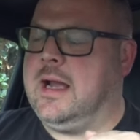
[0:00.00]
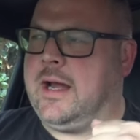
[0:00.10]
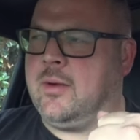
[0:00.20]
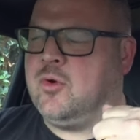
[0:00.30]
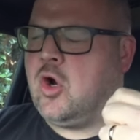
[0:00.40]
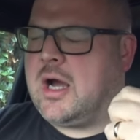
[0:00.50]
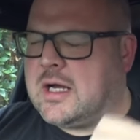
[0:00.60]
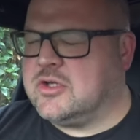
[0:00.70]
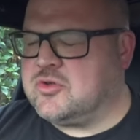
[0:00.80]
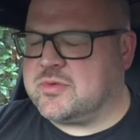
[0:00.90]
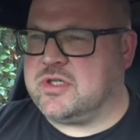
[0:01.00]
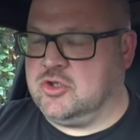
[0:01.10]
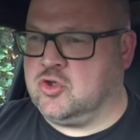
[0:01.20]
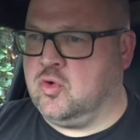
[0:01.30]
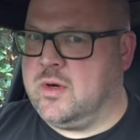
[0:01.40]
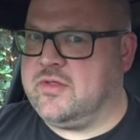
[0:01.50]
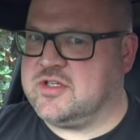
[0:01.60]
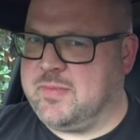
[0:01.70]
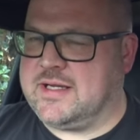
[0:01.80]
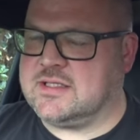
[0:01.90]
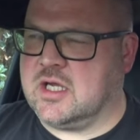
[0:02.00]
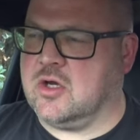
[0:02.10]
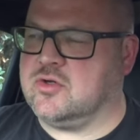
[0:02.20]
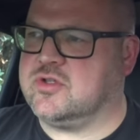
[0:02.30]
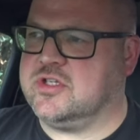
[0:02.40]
And I'm not 100% sure where the spacer goes.